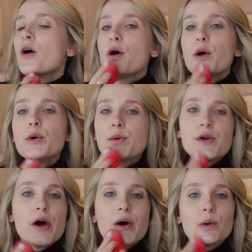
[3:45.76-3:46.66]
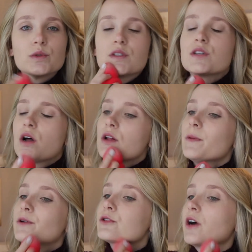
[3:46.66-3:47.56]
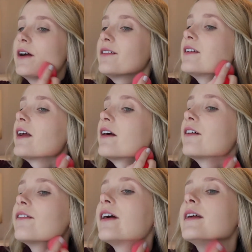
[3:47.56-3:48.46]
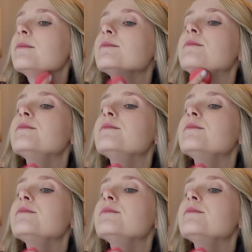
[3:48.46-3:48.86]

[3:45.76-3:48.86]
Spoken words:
who knows? It's all about trial and error, right?